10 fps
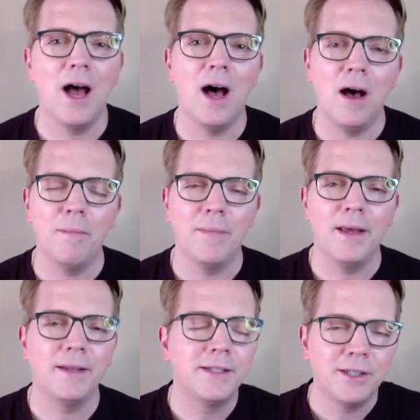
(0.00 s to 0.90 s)
Um,
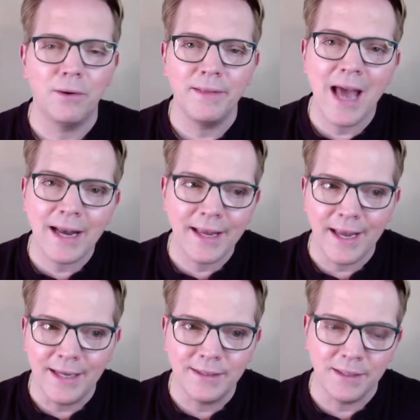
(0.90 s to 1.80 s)
so in that
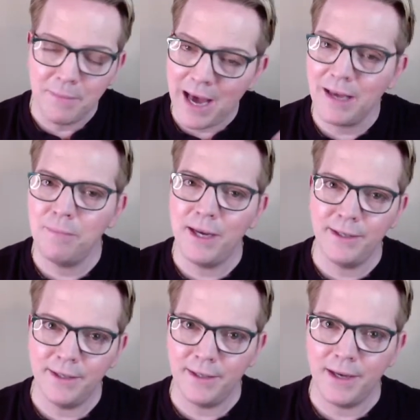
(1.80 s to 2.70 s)
case, in my
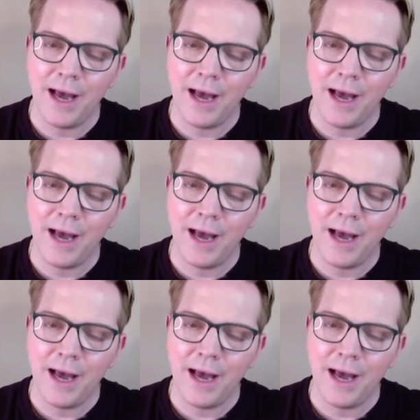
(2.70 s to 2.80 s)
opinion,